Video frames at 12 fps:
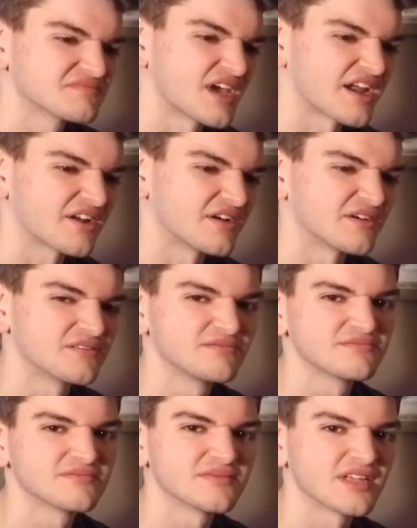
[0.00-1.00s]
I don't know,
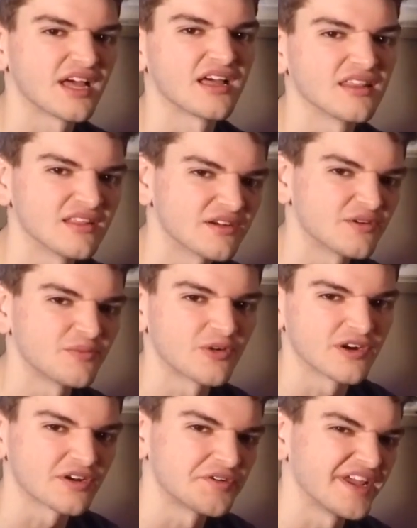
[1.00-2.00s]
a little
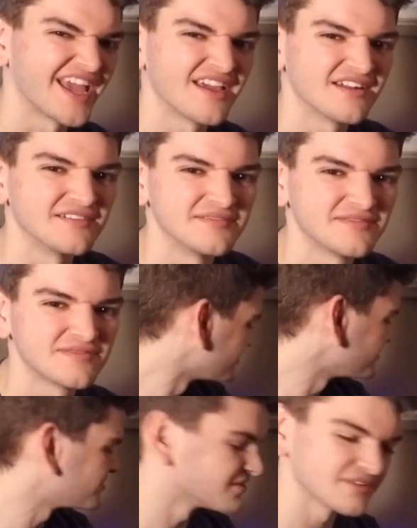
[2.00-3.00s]
more creative.
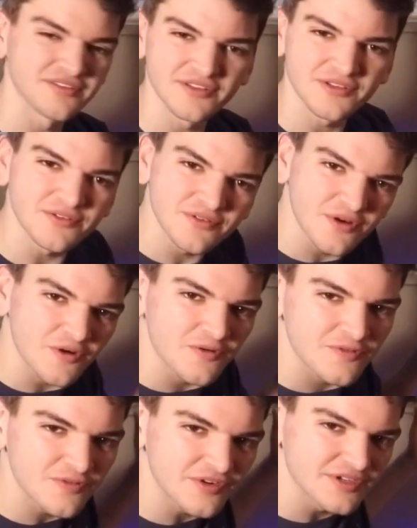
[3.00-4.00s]
You go
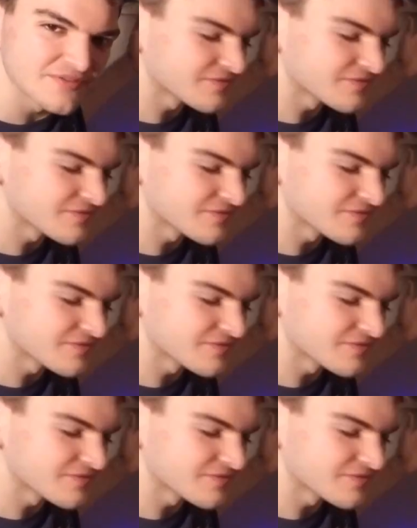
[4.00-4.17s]
for the